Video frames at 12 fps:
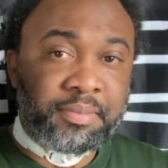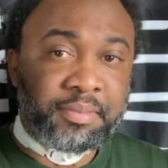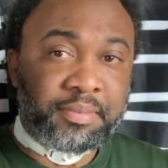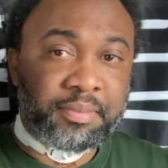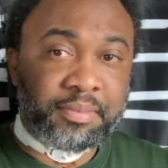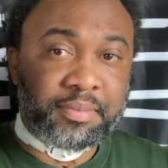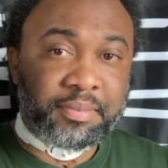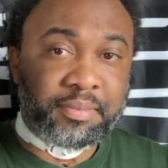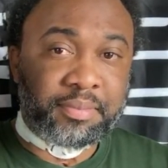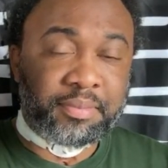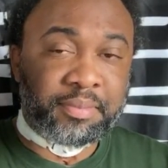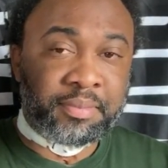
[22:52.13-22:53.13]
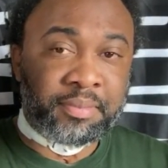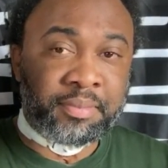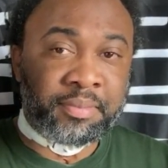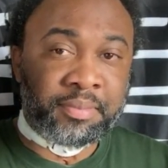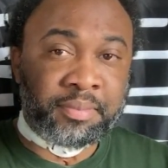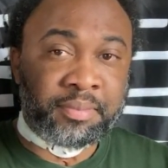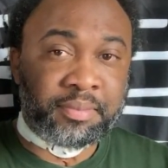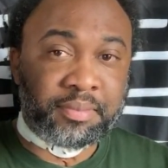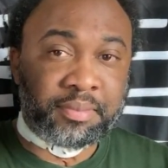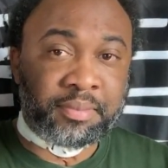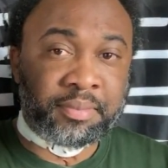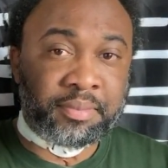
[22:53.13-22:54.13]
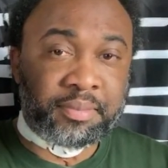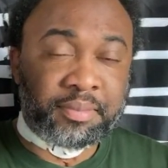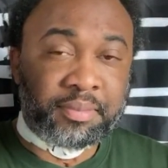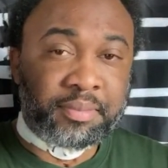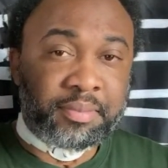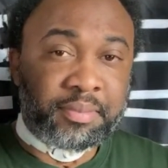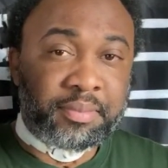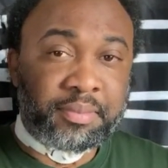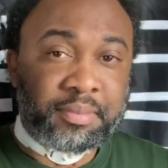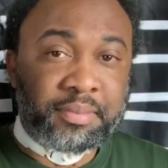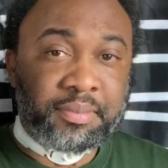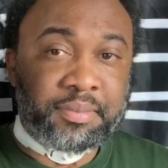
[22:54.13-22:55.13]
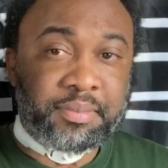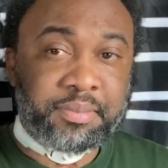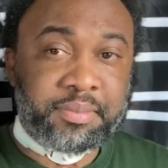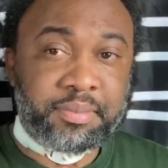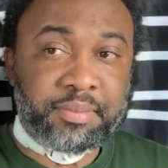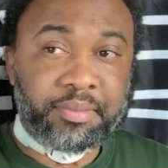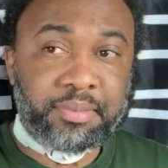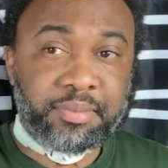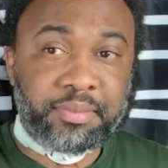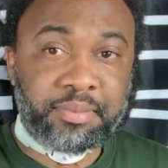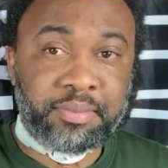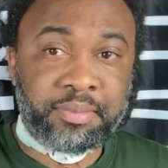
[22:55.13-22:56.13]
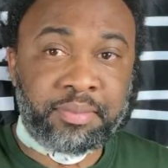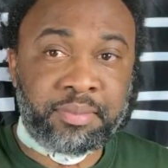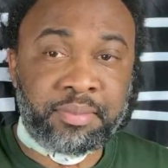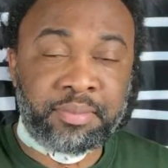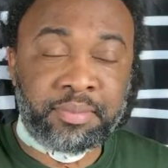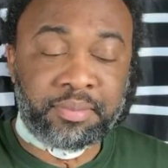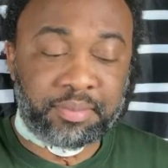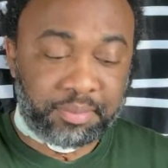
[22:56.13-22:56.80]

(not speaking)